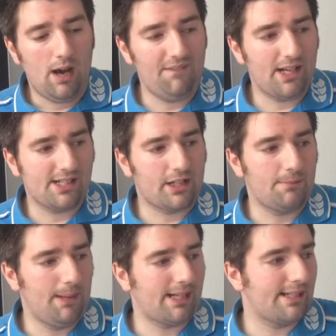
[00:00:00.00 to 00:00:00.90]
I think there's a
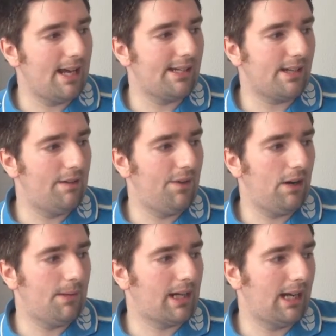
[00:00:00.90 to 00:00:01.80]
good mix there so
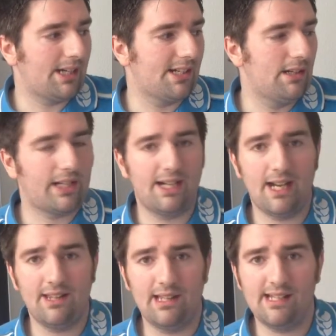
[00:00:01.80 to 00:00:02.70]
far, my collection, looking
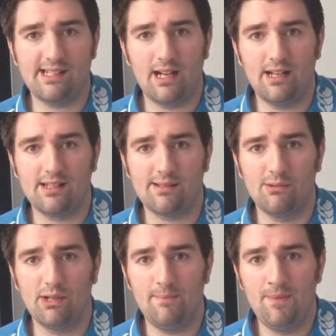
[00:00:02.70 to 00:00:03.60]
down the list earlier this
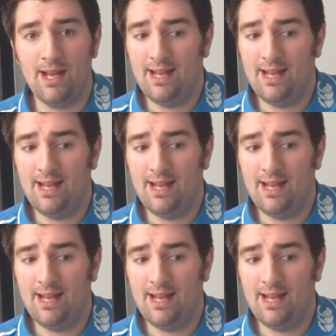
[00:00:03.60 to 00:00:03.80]
morning.